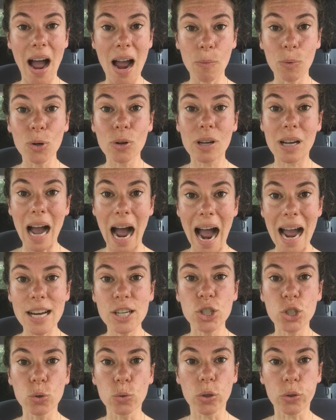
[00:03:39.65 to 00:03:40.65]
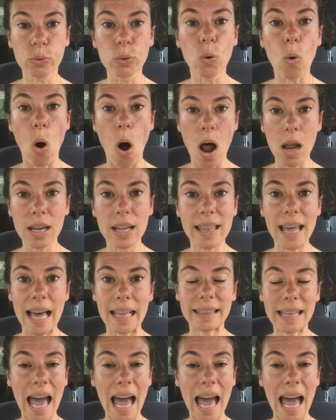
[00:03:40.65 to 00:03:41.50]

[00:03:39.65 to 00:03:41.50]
I will guide you through all of that.